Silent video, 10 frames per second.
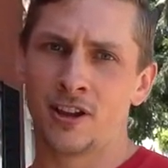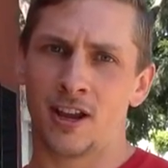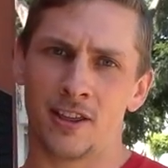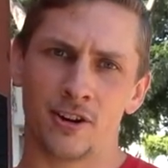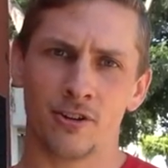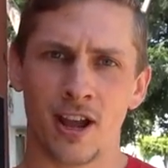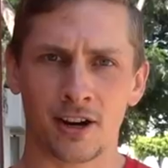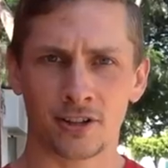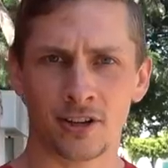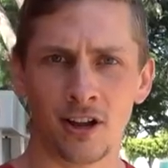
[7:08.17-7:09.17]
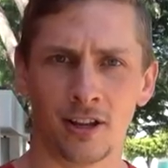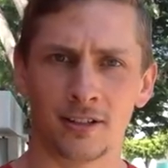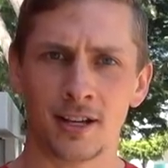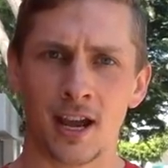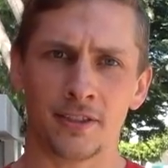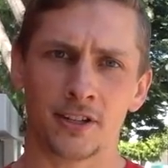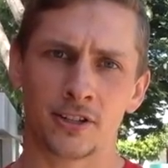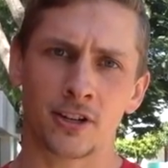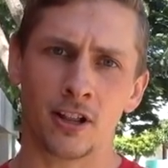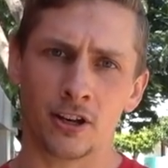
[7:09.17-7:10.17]
they don't actually call it debt, they
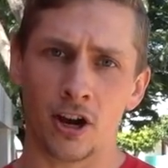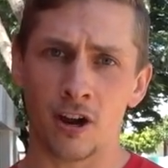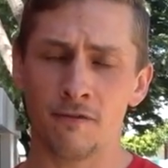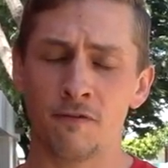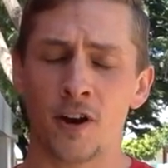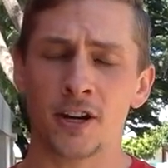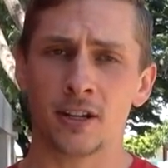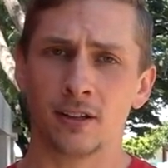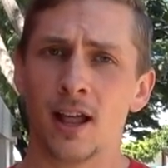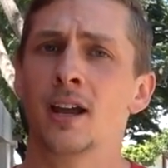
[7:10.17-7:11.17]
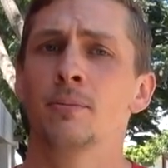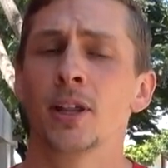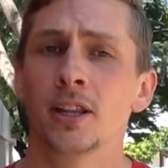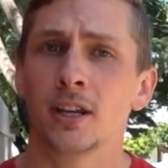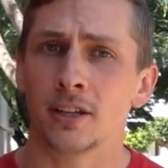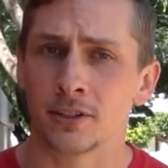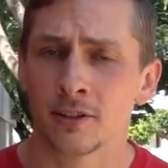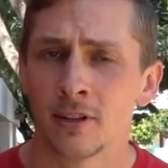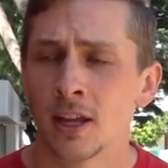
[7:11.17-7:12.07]
just call it unfunded liabilities.